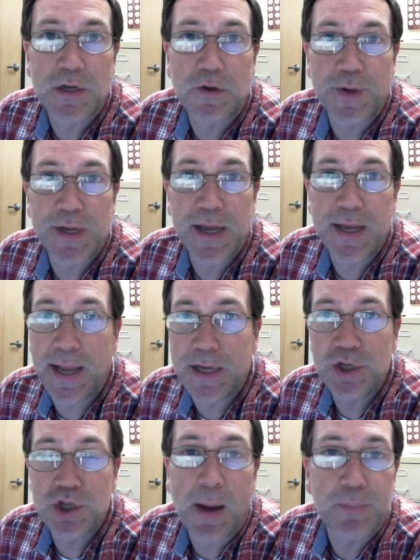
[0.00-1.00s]
to create
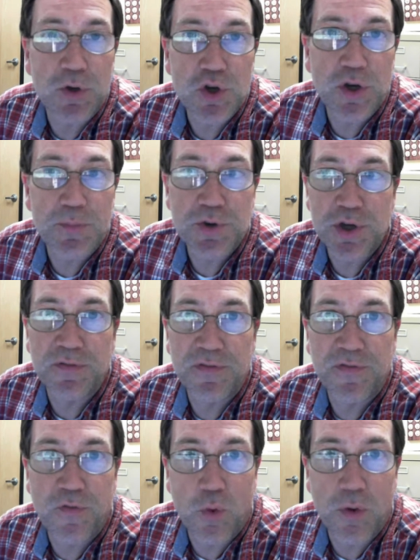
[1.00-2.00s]
a job description
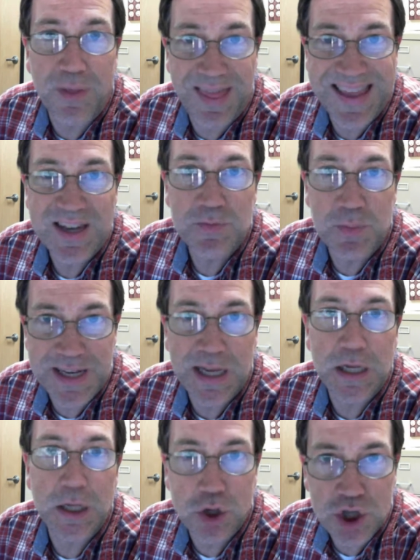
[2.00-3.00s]
for this
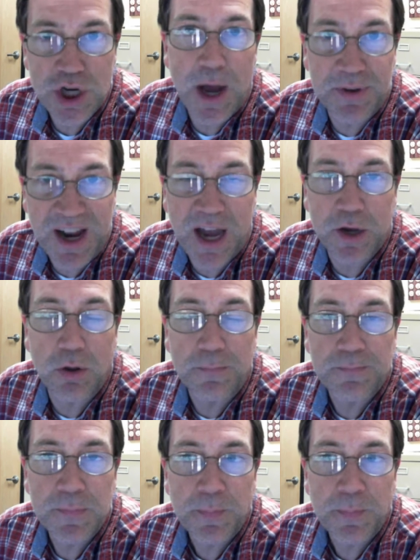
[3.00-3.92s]
particular job title,